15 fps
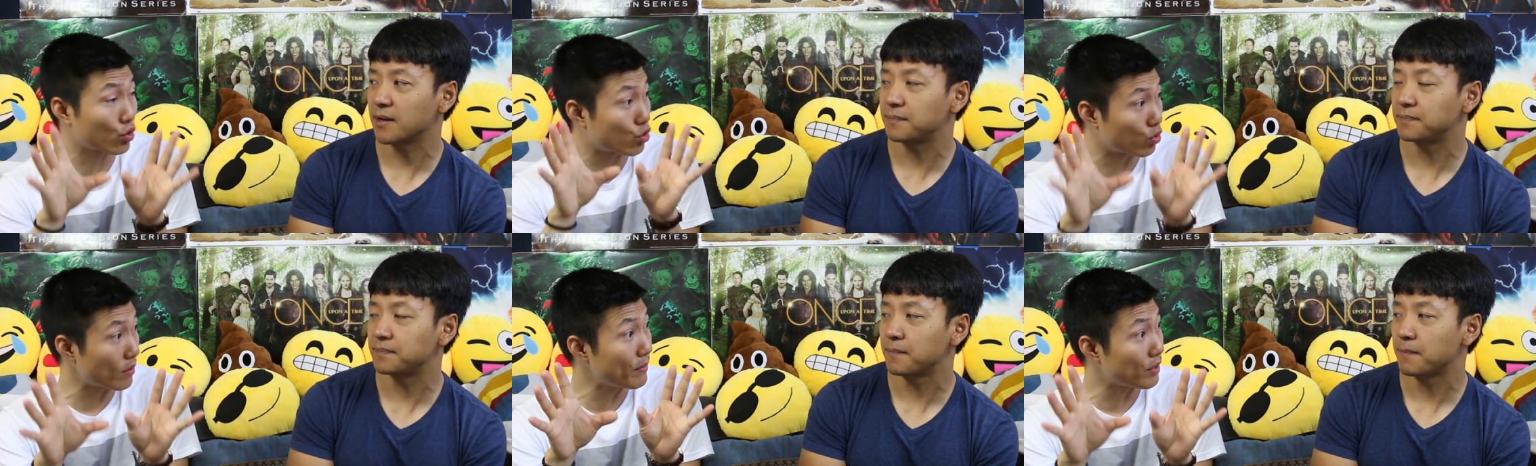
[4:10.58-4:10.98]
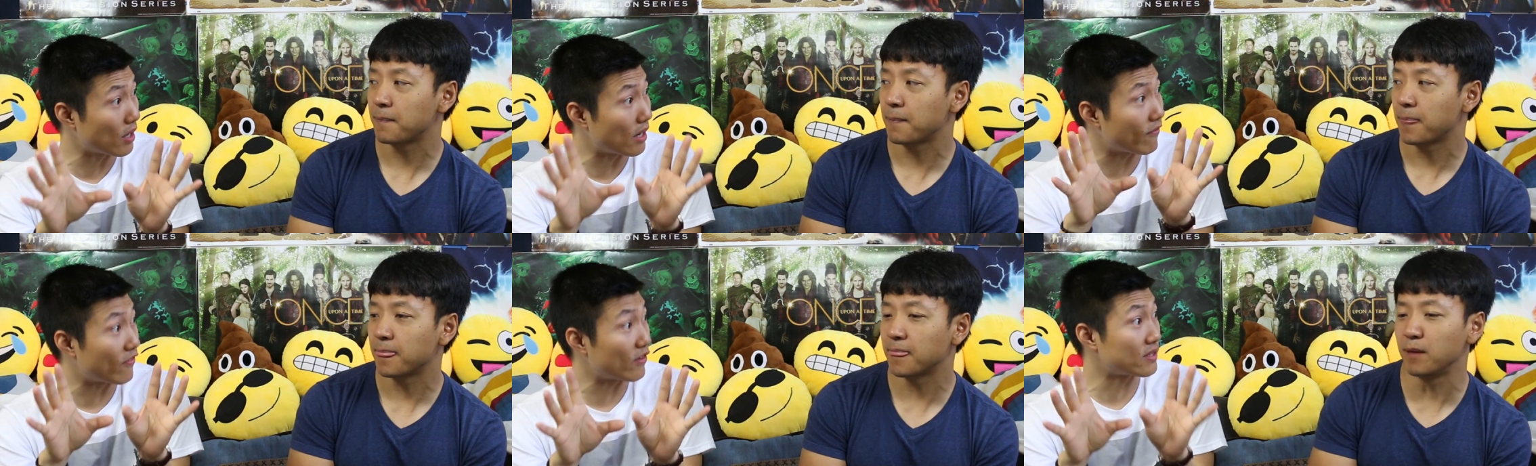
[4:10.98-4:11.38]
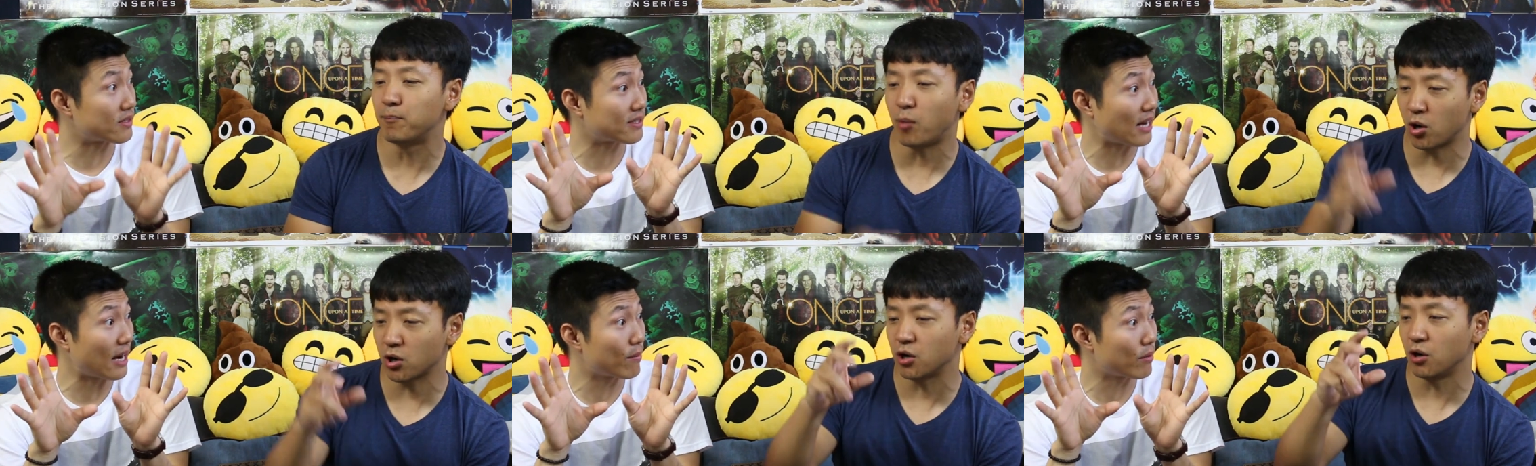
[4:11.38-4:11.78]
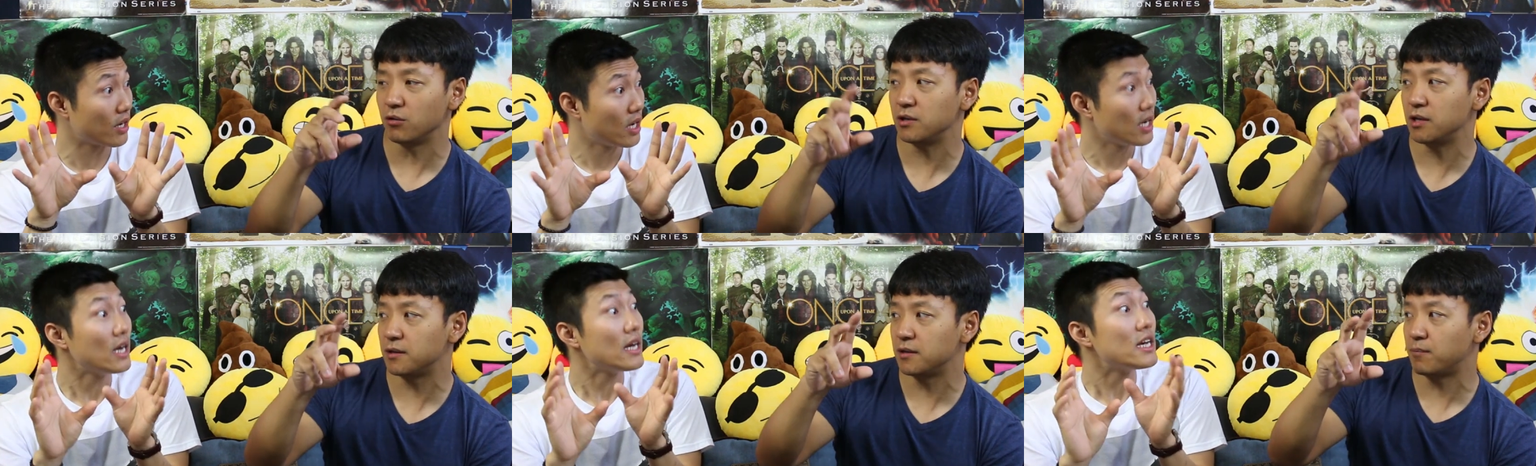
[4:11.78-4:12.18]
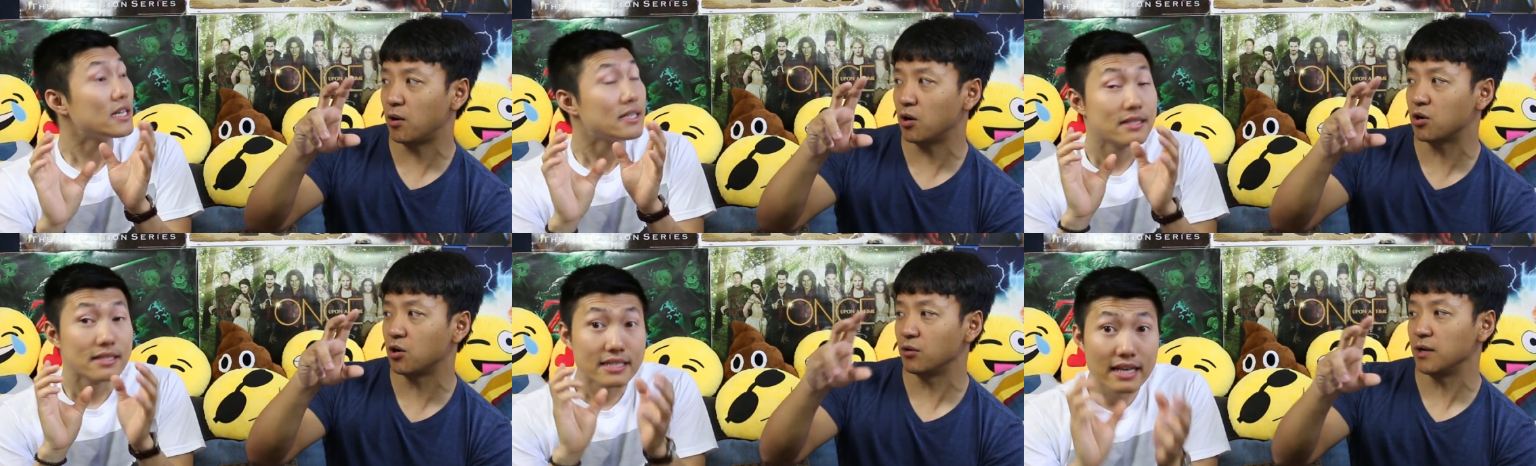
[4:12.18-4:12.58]
Speaker 1: criminal if a the barcode cyber, the
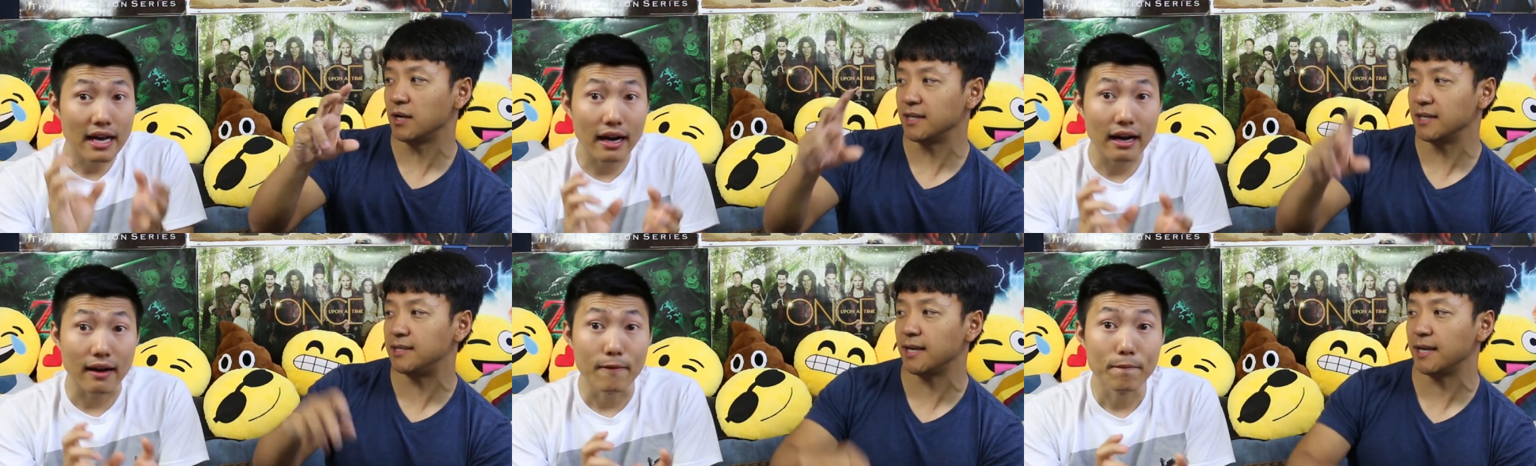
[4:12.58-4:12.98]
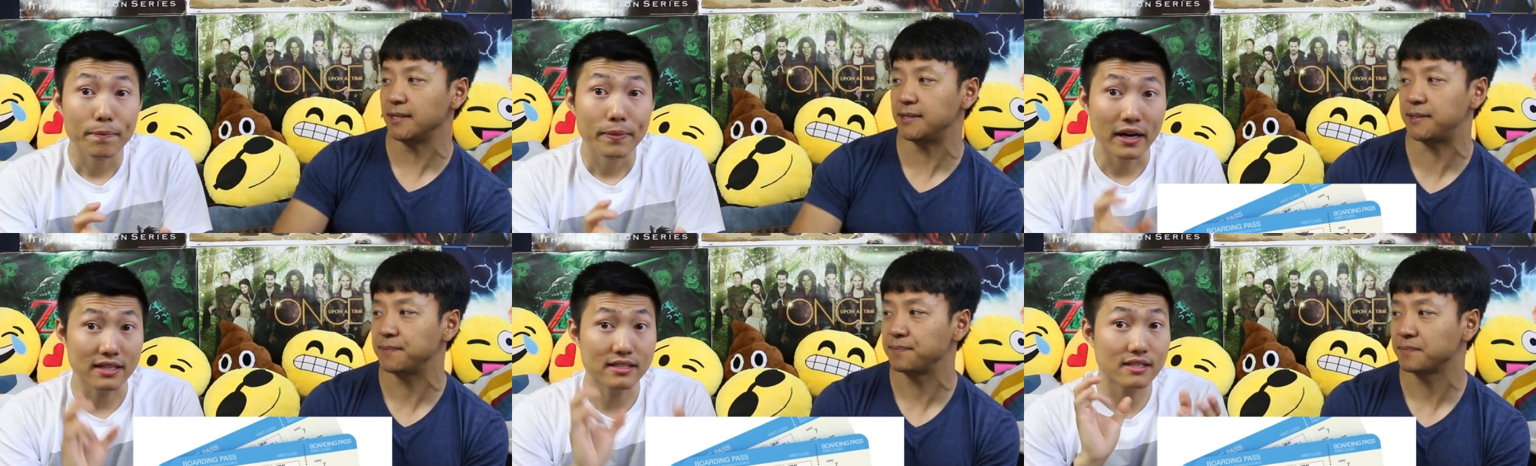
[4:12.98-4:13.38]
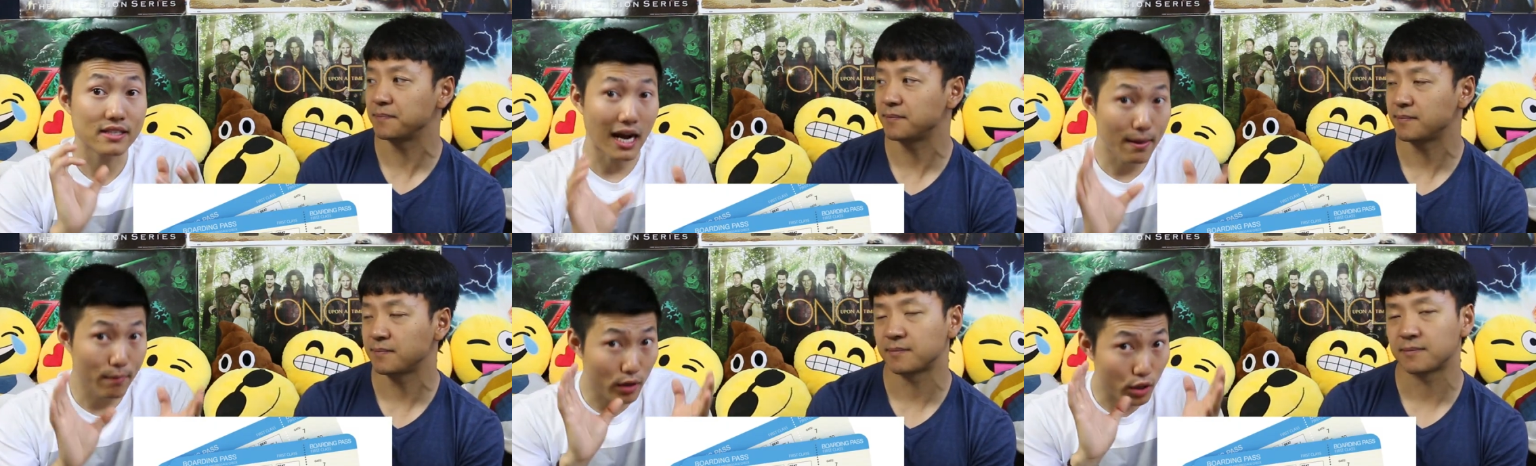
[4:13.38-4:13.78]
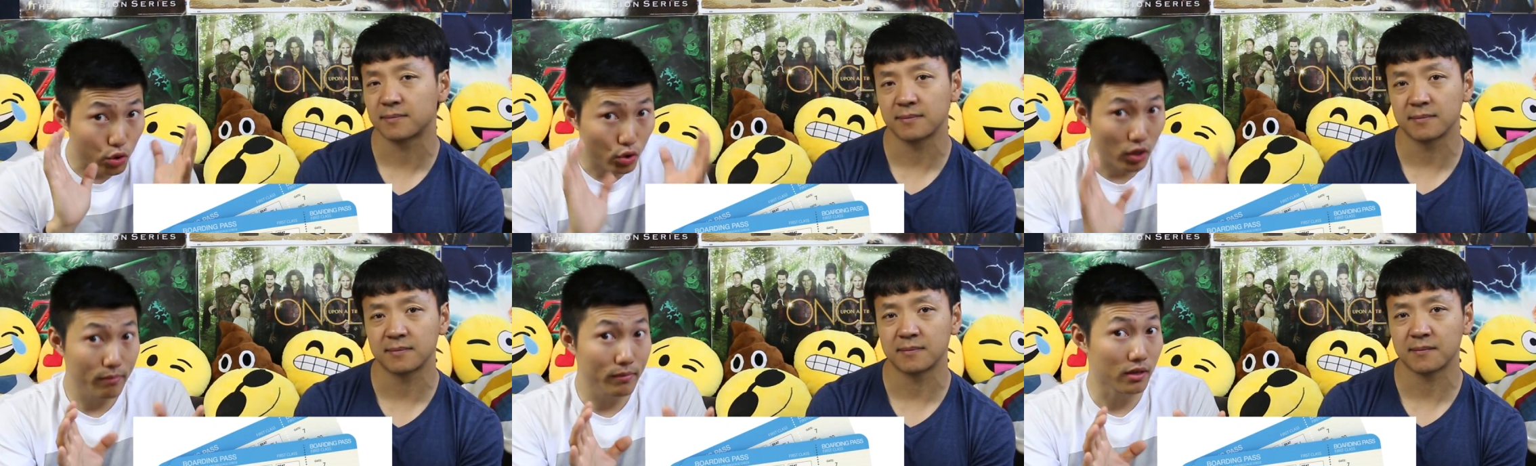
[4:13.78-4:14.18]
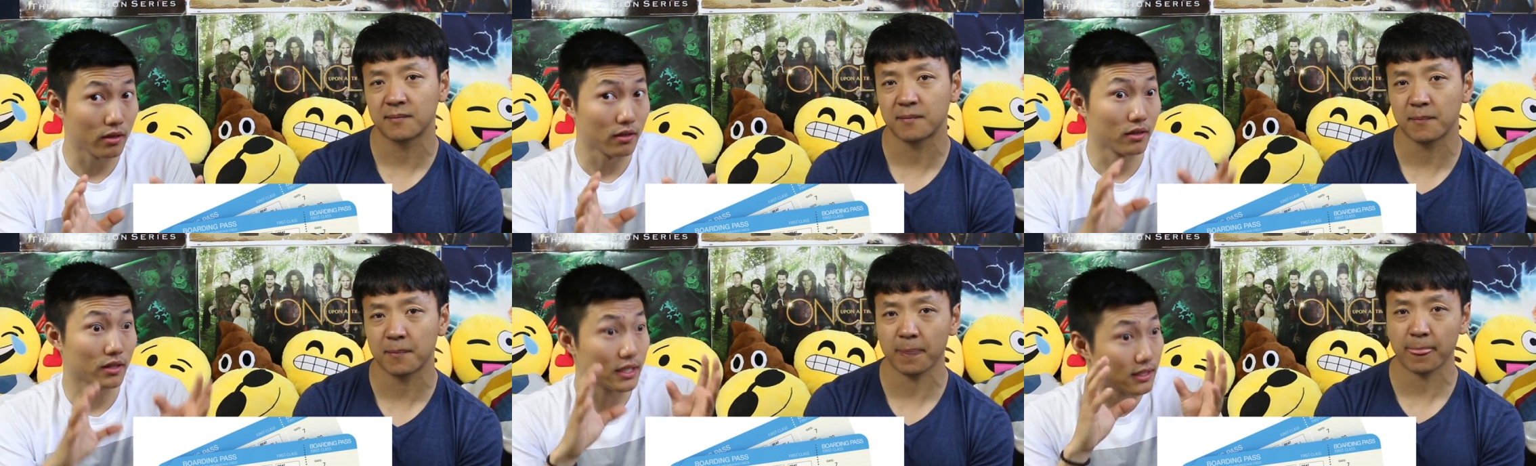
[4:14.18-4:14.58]
barcode yeah, the tickets a cyber
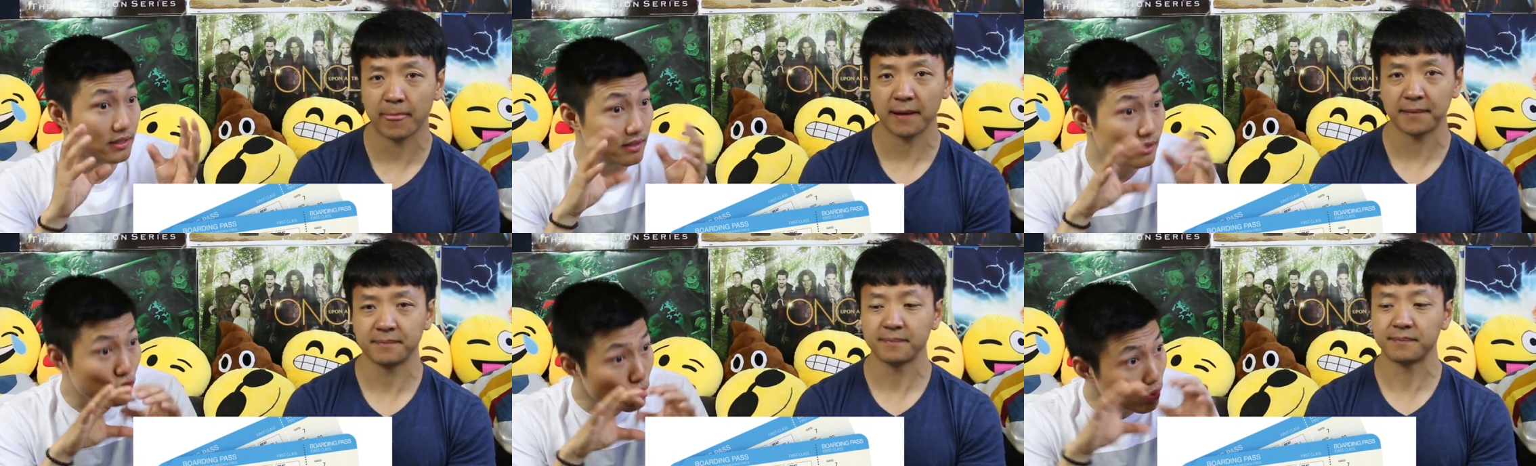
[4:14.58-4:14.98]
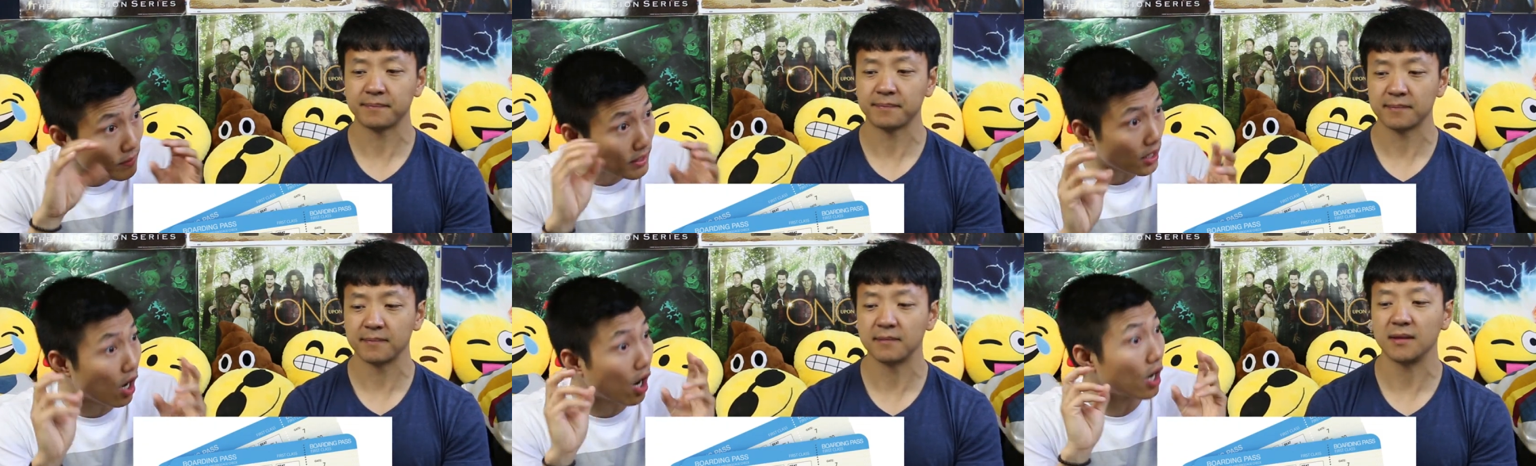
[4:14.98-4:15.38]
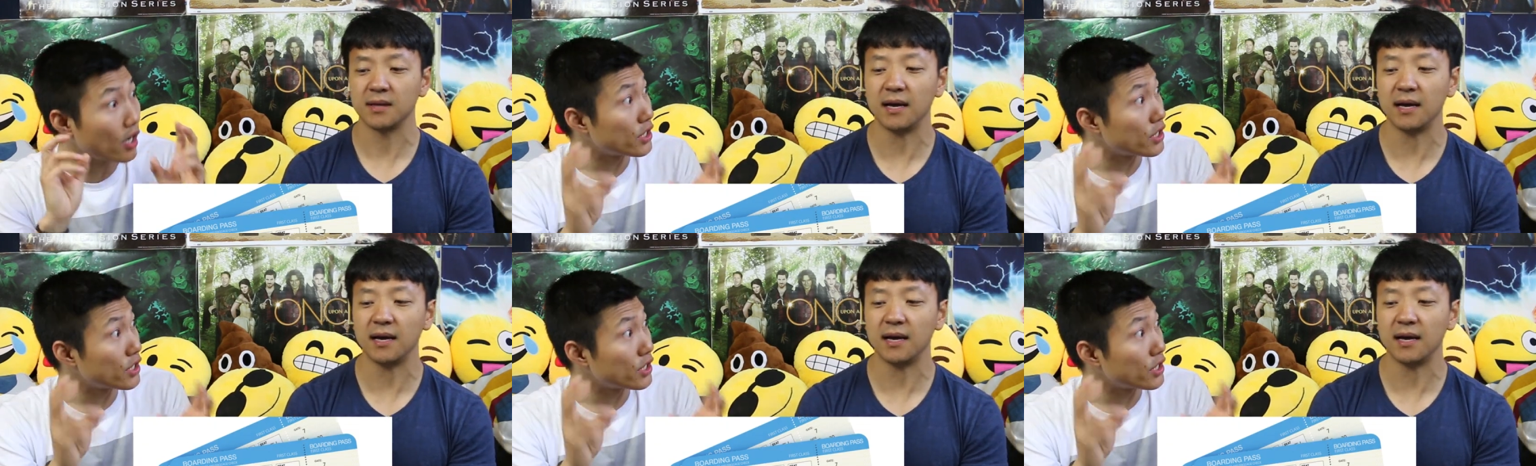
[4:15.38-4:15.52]
criminal can zoom in on yeah.